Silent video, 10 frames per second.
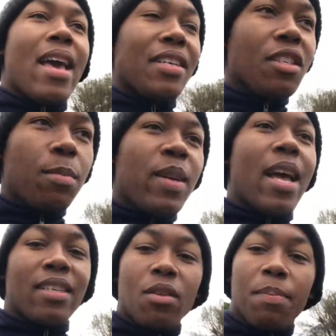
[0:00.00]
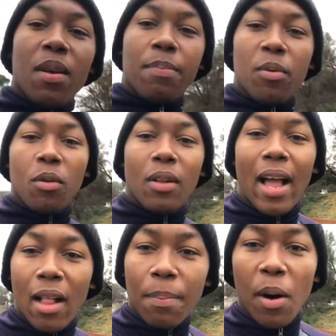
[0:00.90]
Just be nice to people,
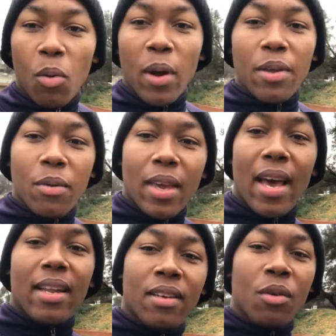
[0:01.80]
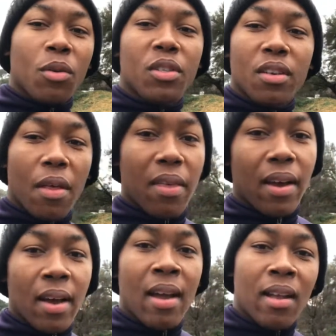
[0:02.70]
help out where you can. You lose
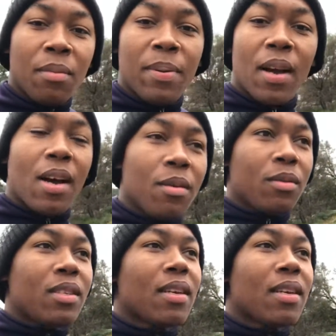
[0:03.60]
nothing helping out.